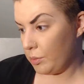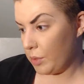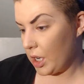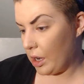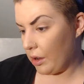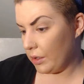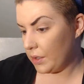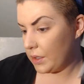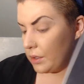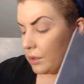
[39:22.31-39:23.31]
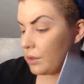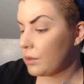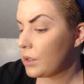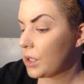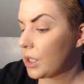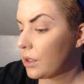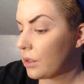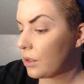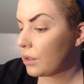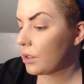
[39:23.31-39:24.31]
but I also did it
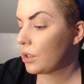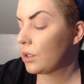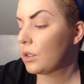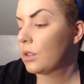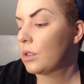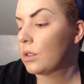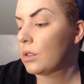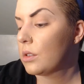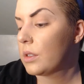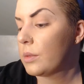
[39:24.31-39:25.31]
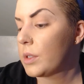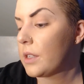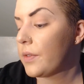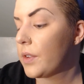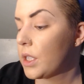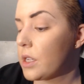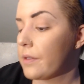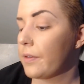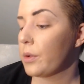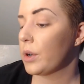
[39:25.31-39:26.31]
specifically
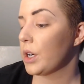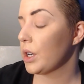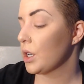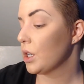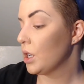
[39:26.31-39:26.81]
for